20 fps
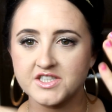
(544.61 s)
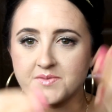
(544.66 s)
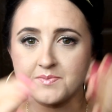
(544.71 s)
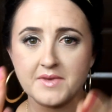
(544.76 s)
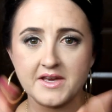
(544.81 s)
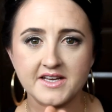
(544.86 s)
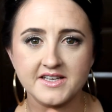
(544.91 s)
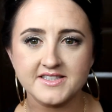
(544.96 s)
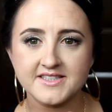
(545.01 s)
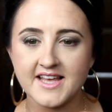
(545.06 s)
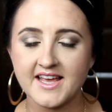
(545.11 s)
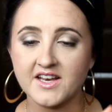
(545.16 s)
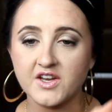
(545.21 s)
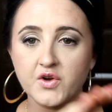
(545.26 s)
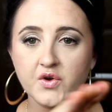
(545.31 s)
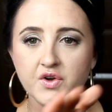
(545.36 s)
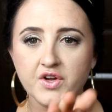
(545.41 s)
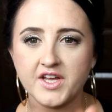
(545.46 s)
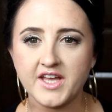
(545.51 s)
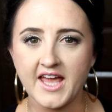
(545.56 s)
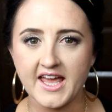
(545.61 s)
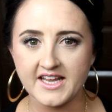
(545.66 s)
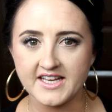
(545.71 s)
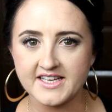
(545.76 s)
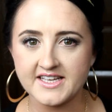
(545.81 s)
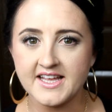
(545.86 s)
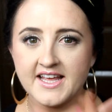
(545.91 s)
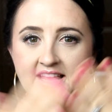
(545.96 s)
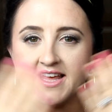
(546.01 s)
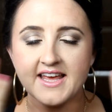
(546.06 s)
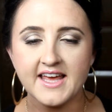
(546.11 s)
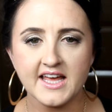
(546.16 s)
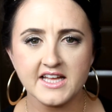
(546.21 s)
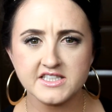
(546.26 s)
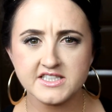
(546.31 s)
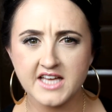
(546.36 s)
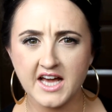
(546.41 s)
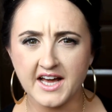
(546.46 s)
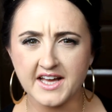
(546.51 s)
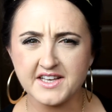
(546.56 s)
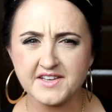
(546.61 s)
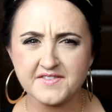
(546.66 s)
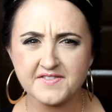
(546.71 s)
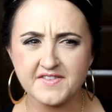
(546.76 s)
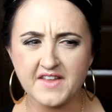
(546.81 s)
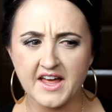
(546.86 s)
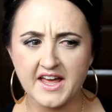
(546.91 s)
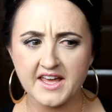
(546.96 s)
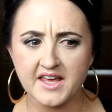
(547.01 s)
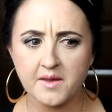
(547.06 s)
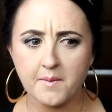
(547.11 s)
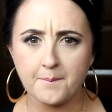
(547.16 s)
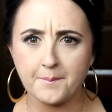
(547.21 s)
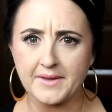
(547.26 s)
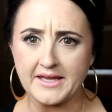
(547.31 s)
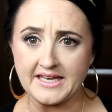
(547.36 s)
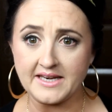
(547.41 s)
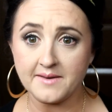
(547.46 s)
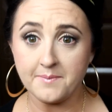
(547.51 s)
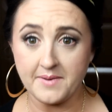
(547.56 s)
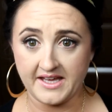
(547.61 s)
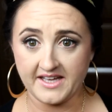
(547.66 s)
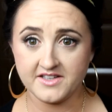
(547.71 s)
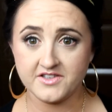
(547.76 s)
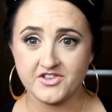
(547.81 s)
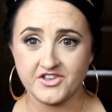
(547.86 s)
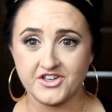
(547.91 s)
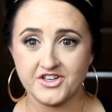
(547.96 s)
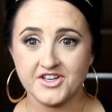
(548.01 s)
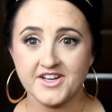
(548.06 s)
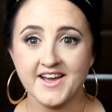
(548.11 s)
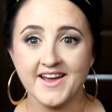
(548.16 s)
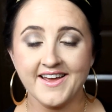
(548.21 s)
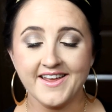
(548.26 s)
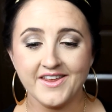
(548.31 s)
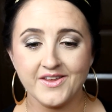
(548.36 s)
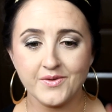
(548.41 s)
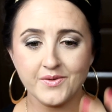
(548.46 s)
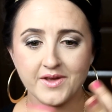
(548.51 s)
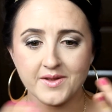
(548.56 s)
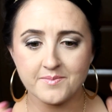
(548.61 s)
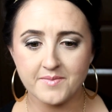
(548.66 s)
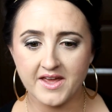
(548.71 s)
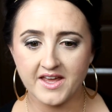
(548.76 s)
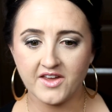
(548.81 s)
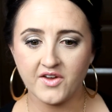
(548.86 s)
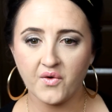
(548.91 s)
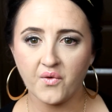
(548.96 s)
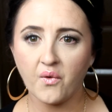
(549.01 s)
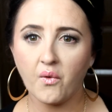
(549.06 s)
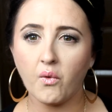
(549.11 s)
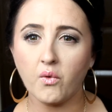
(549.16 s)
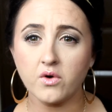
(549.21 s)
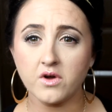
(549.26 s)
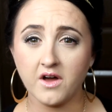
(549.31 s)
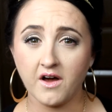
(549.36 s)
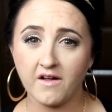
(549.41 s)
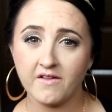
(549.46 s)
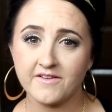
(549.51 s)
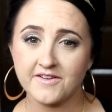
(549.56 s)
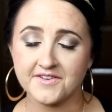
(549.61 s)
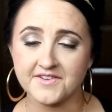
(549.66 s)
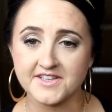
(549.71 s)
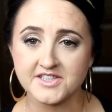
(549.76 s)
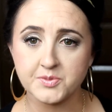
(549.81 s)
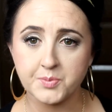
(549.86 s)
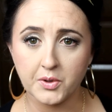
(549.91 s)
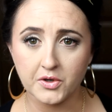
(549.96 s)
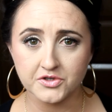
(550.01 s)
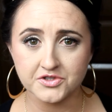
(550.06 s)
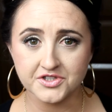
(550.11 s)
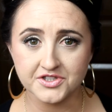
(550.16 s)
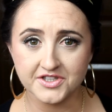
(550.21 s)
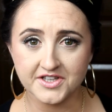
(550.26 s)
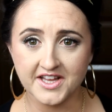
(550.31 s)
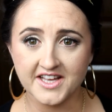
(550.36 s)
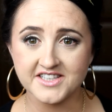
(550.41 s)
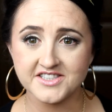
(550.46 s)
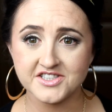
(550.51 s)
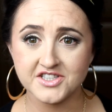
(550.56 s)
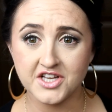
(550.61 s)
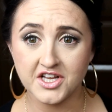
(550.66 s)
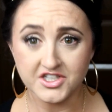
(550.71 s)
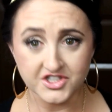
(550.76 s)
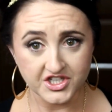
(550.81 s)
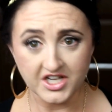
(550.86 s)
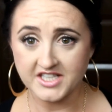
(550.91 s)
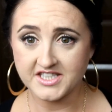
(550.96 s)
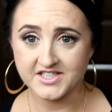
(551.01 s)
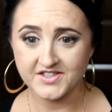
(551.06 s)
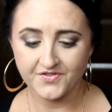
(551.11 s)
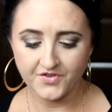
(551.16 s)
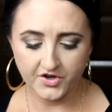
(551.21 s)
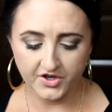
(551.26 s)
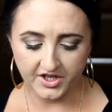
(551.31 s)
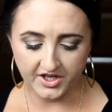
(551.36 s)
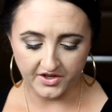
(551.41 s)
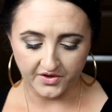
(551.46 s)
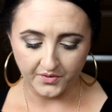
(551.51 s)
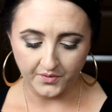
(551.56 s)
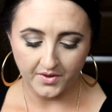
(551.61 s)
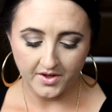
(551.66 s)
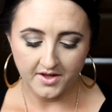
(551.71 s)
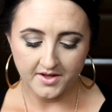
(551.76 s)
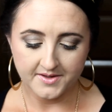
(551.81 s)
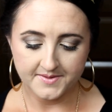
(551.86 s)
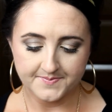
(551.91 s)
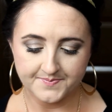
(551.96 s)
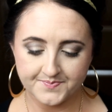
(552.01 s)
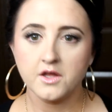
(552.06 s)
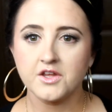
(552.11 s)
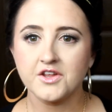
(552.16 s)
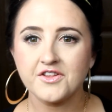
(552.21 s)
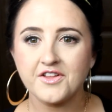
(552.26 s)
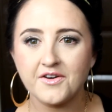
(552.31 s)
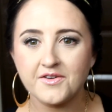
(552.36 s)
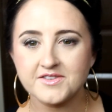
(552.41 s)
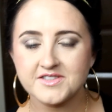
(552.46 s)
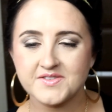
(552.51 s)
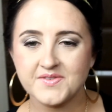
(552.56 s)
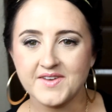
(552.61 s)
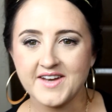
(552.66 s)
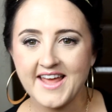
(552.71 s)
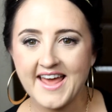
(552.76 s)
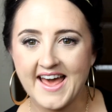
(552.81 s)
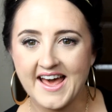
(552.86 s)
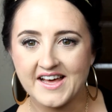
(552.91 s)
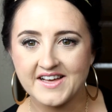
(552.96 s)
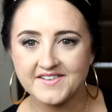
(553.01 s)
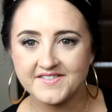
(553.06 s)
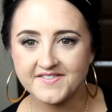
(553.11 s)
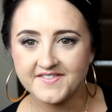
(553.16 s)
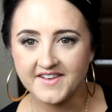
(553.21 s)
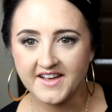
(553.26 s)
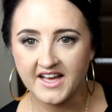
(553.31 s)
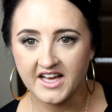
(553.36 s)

just mix and create it. It's kind of like being a painter. You can make your own color that's personalized just for you. You'll always want to have